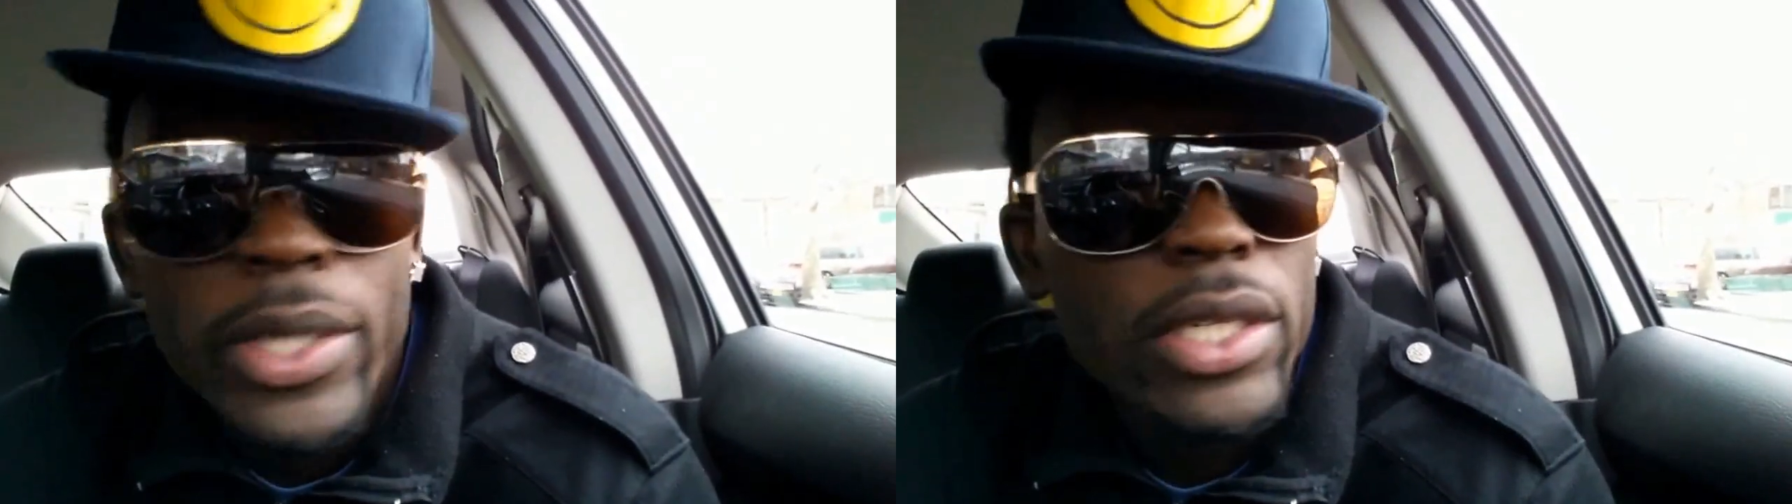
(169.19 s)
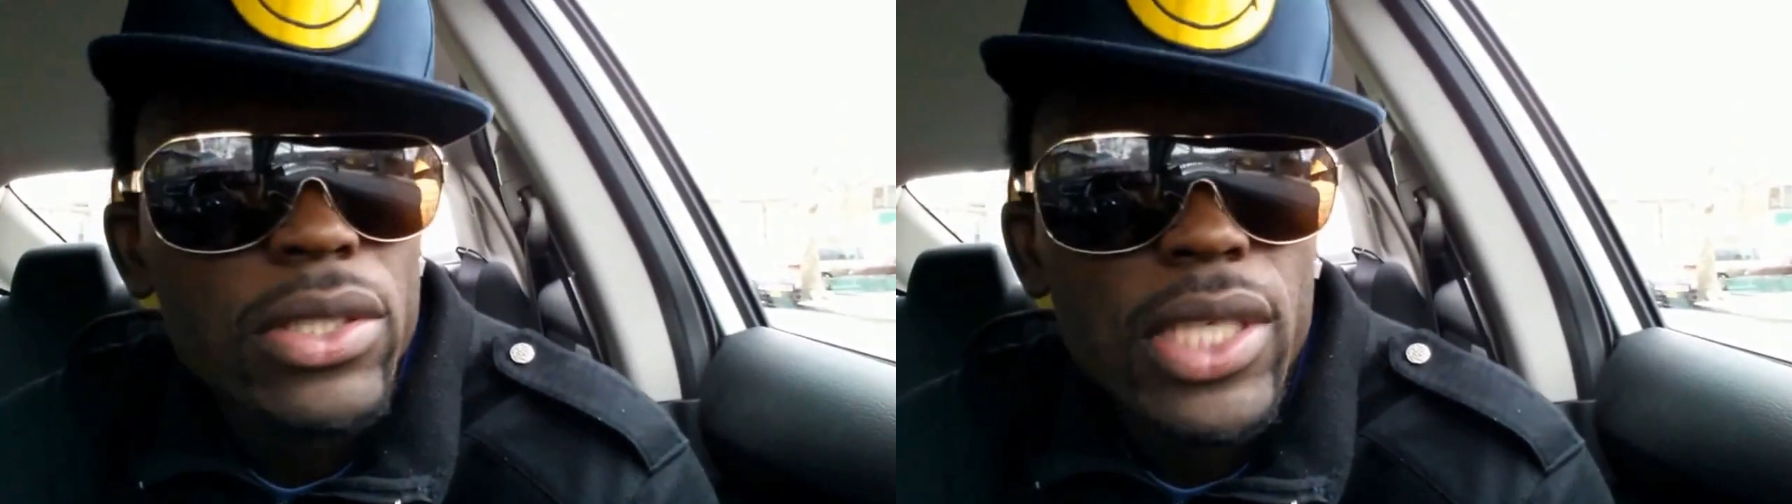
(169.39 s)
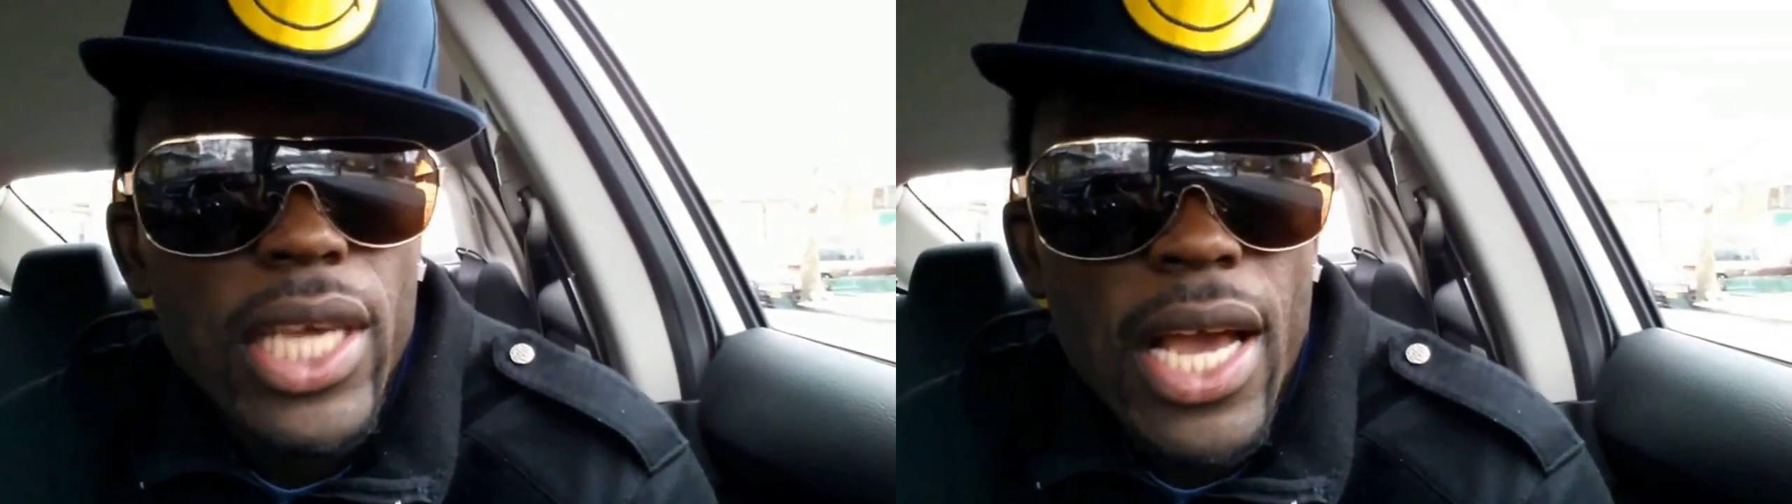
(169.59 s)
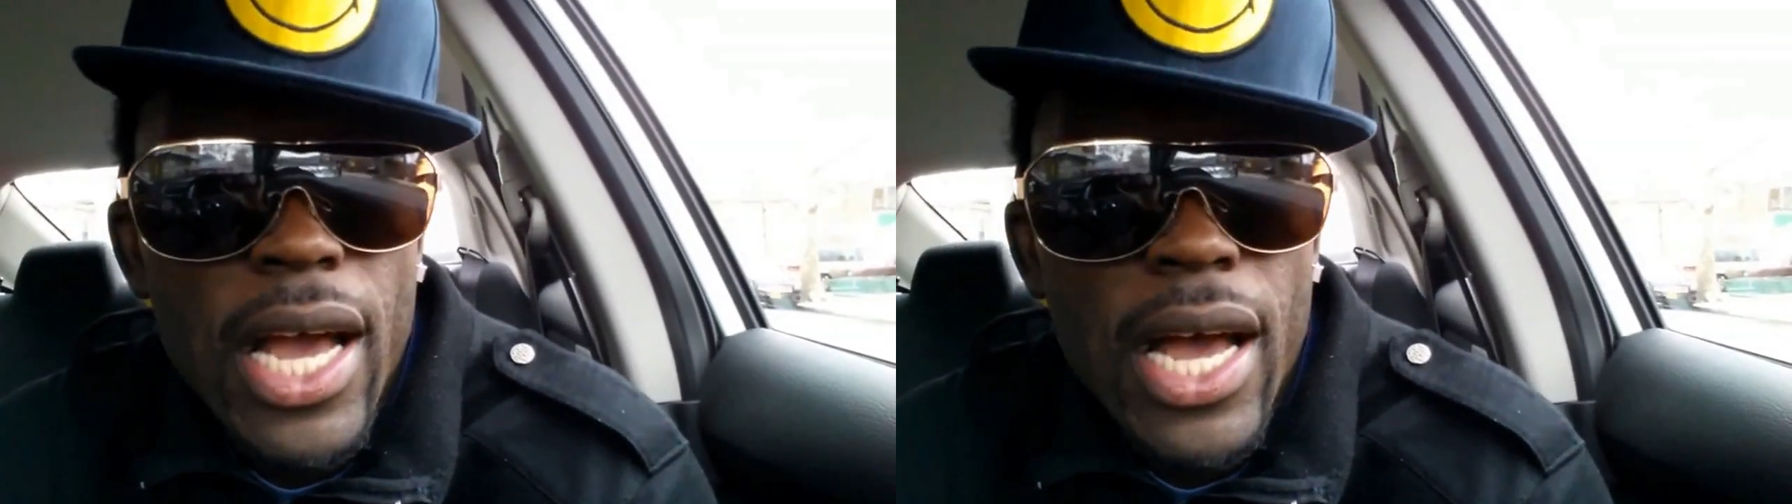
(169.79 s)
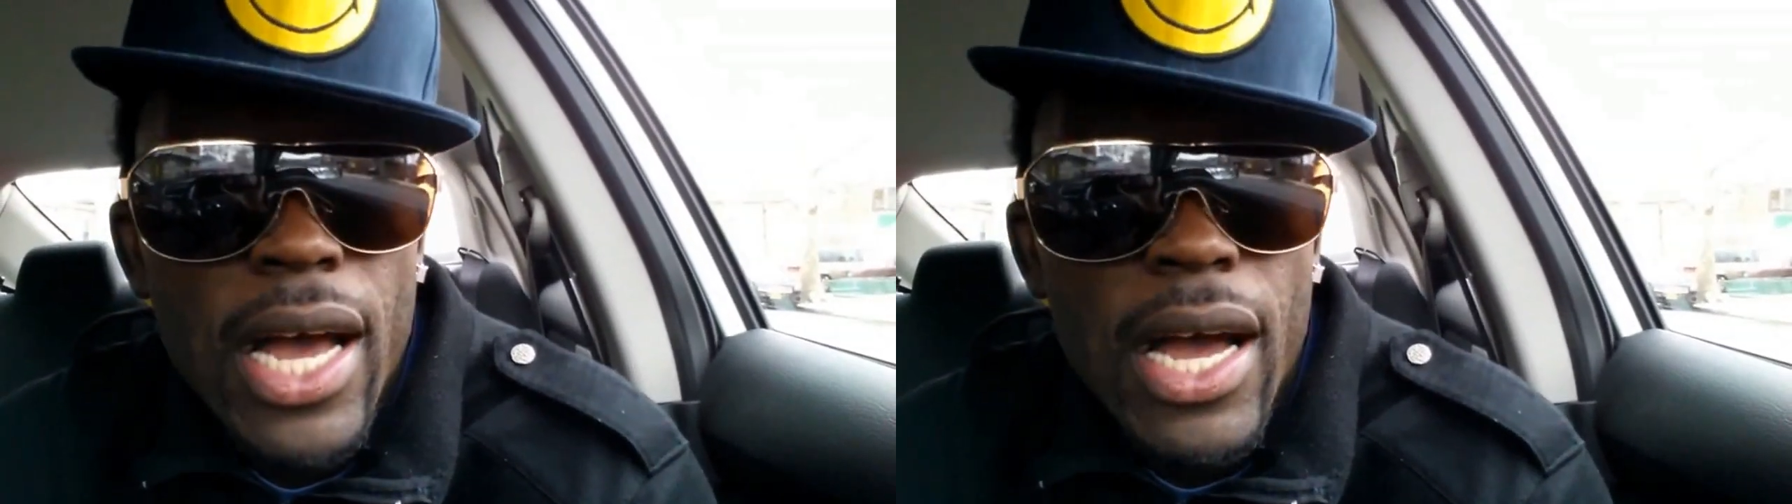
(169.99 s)
I just
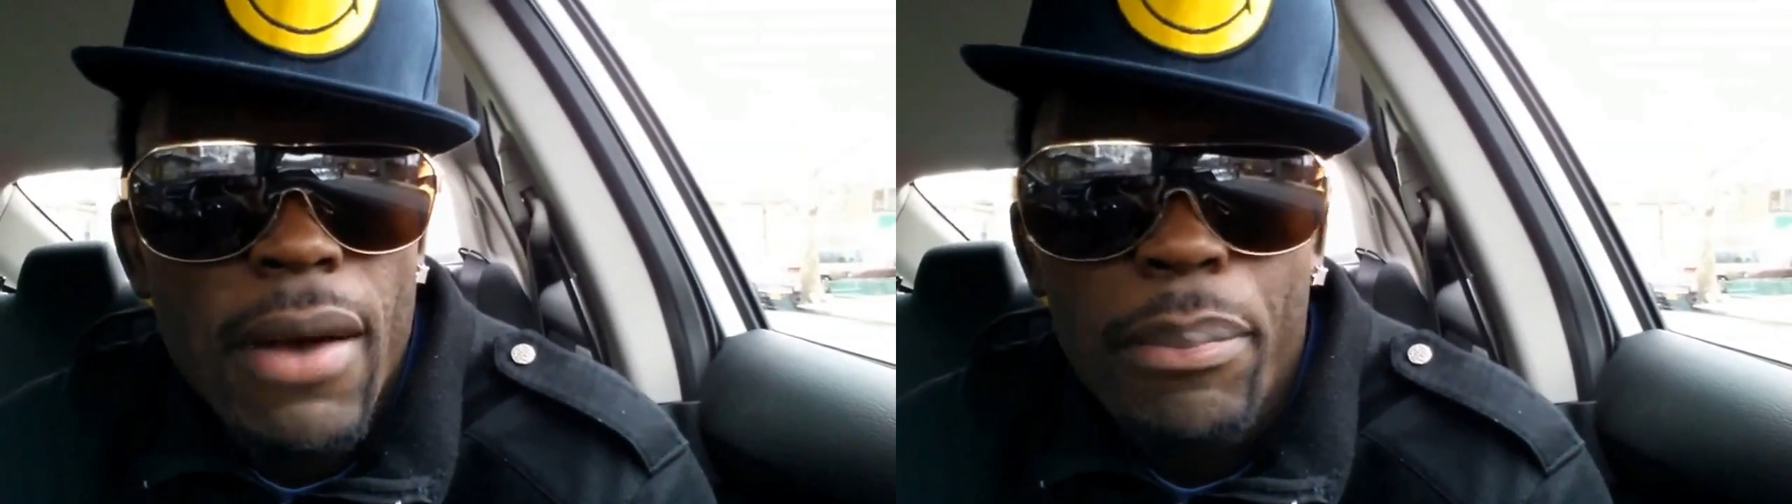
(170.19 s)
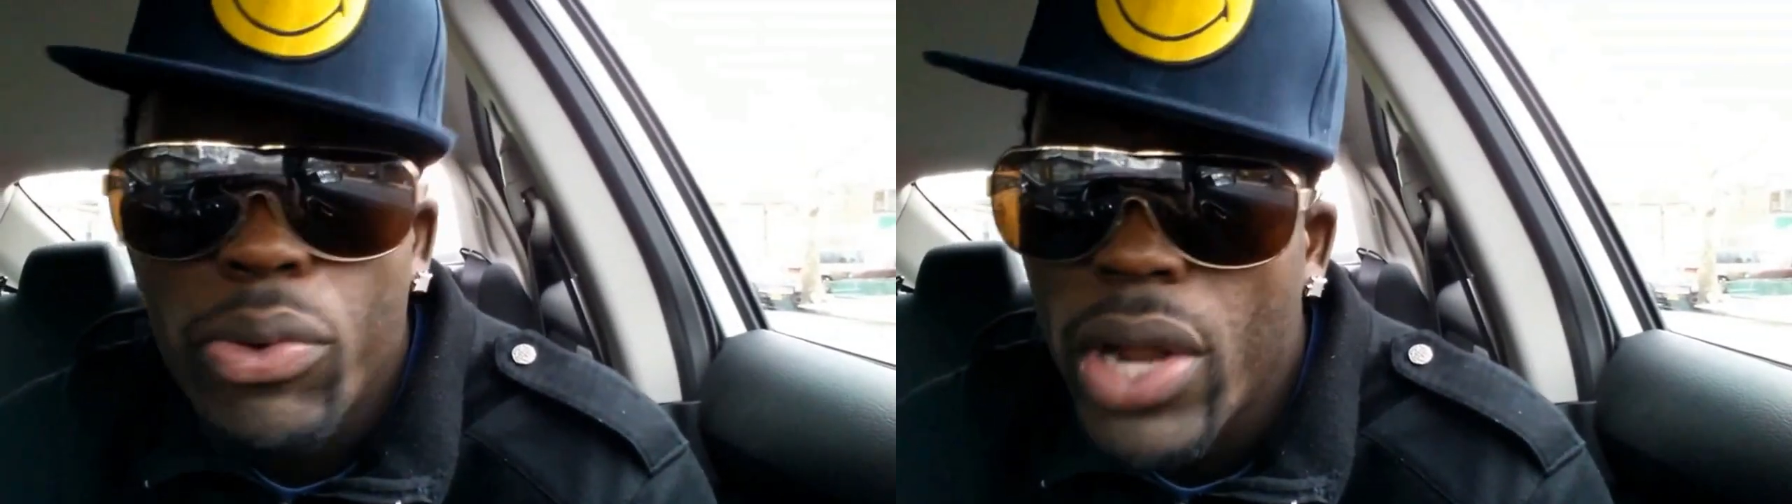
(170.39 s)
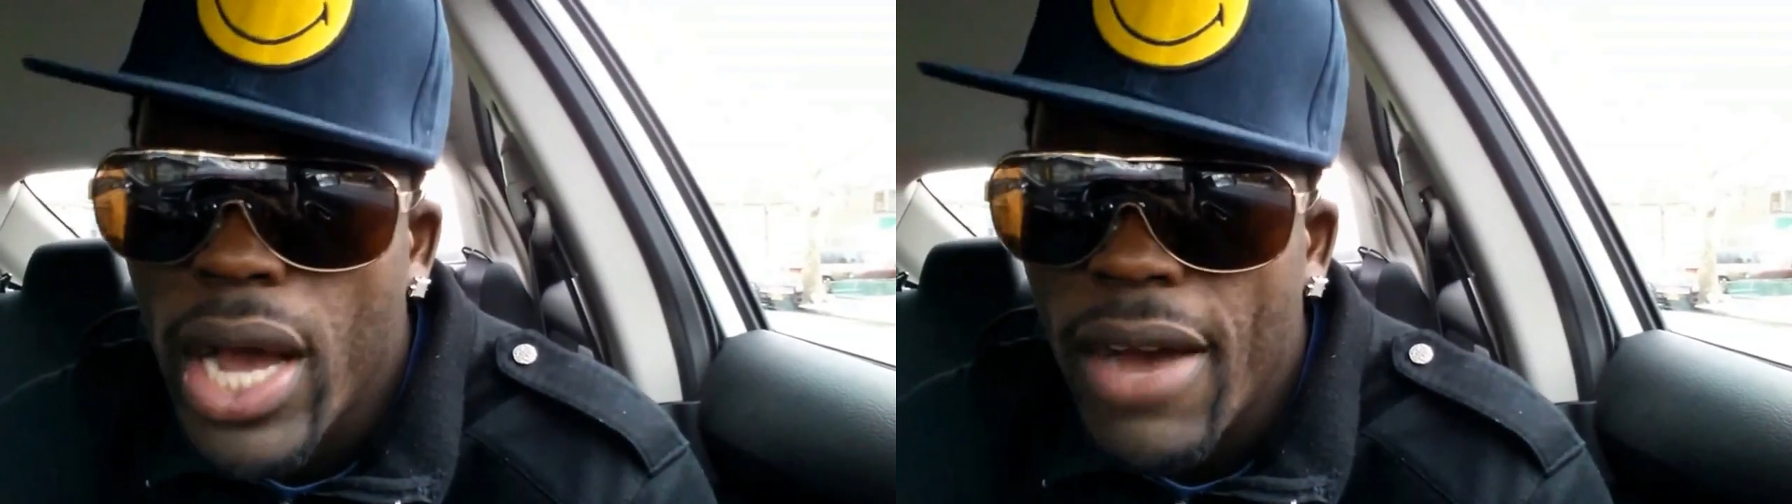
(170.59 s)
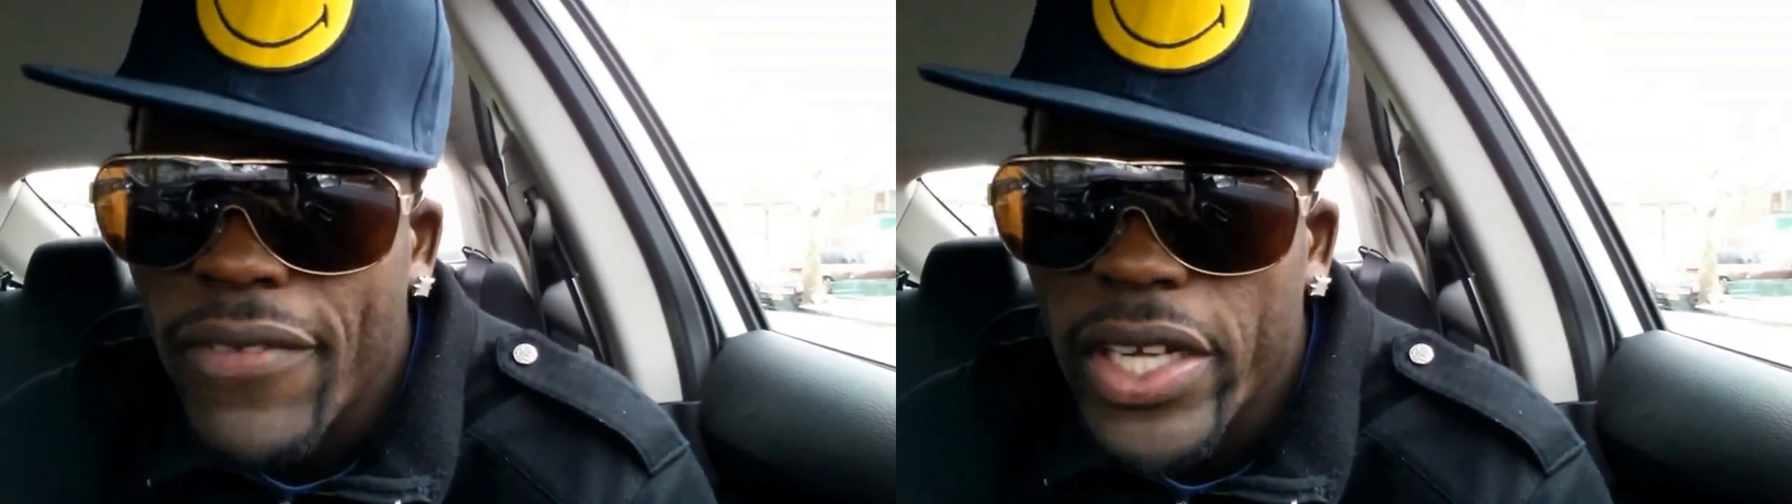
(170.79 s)
can't pull off